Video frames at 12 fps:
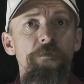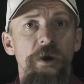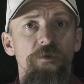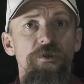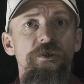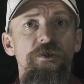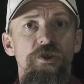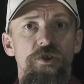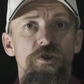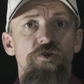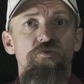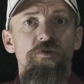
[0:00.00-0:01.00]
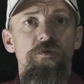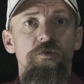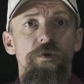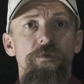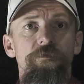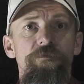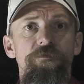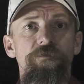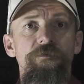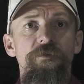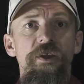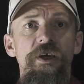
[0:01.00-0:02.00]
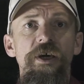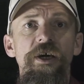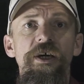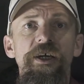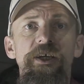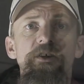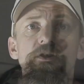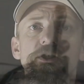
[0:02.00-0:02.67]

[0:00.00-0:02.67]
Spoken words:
mounted to the drone. Here